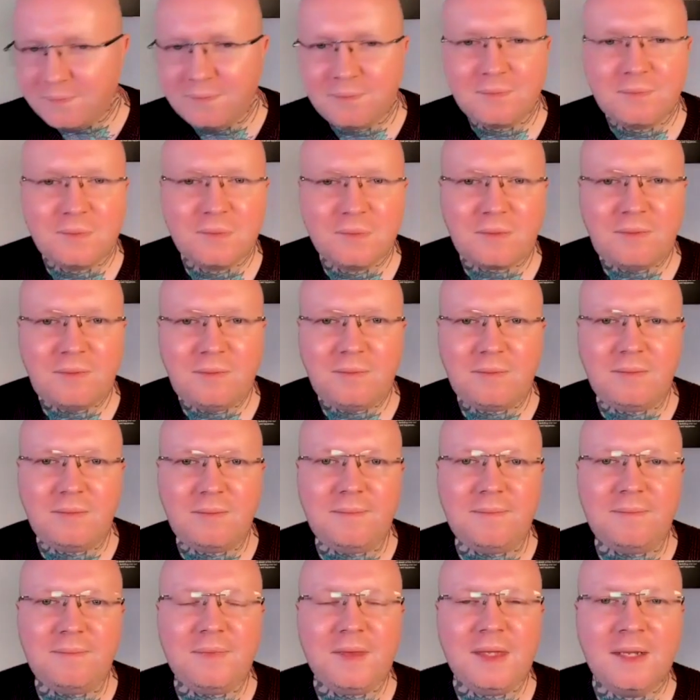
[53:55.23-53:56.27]
we started
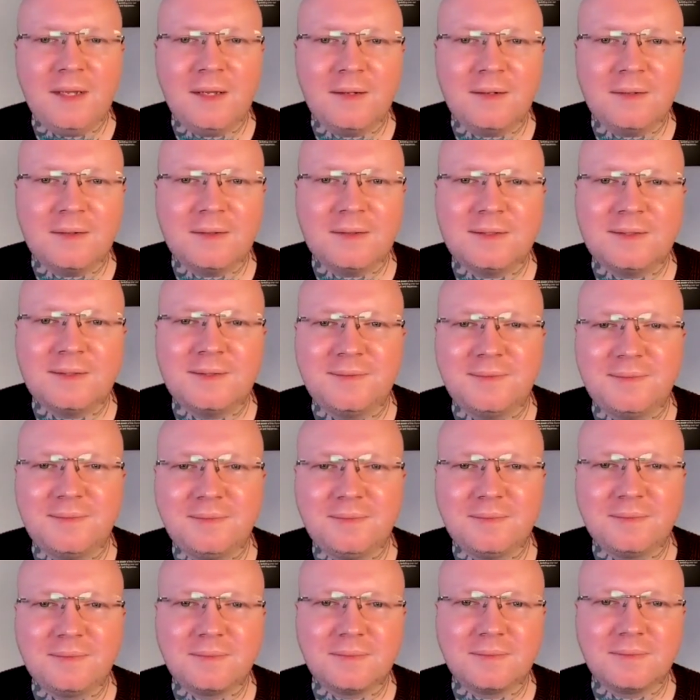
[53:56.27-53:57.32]
out, we did
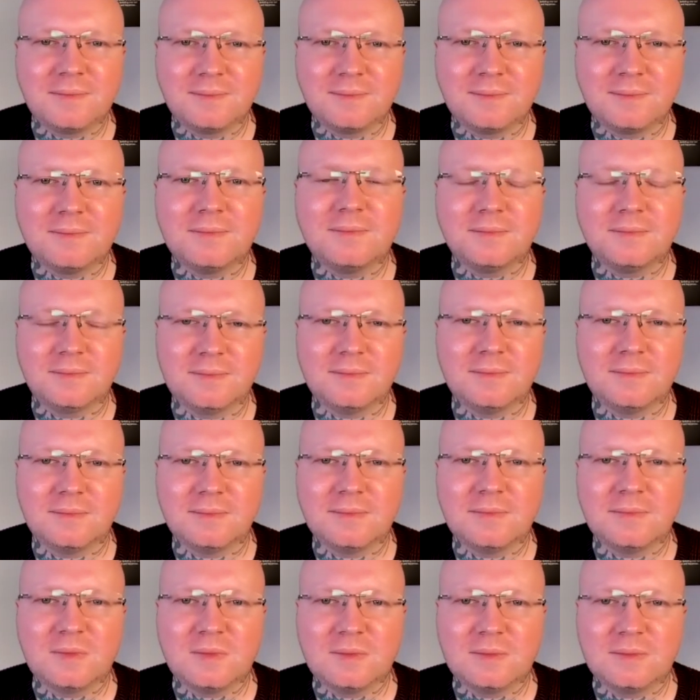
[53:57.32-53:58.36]
dems together.
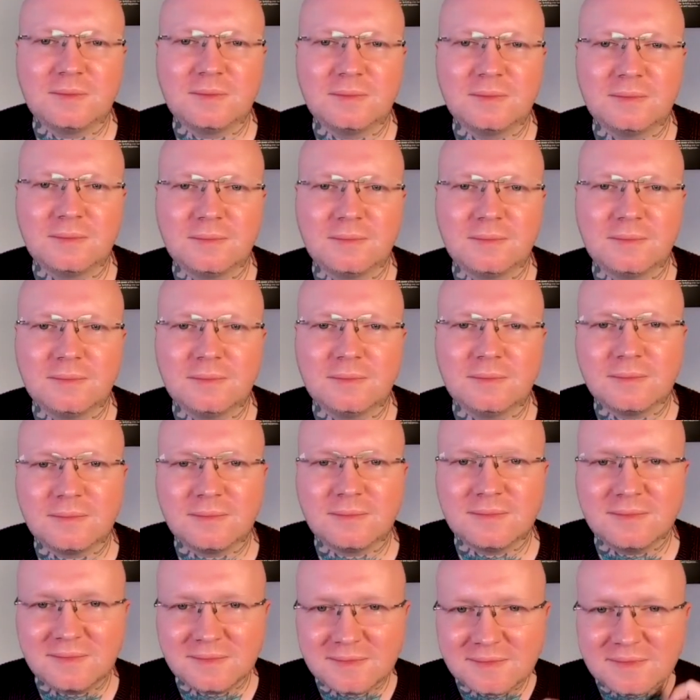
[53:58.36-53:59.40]
So he was the funny
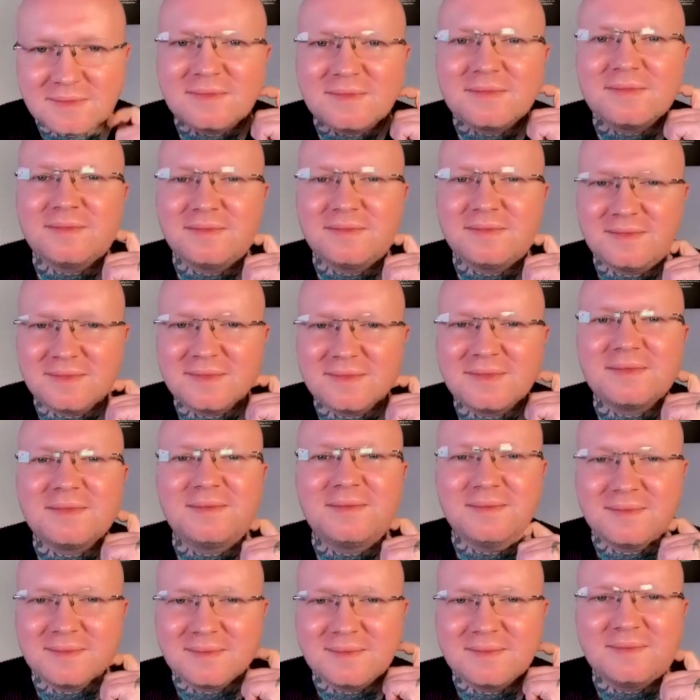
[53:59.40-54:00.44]
one, and I was the very
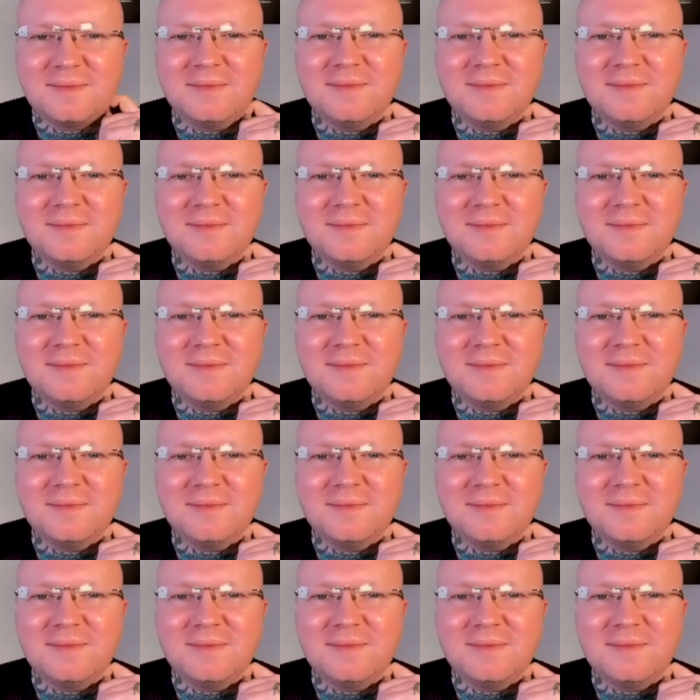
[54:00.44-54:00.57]
serious one.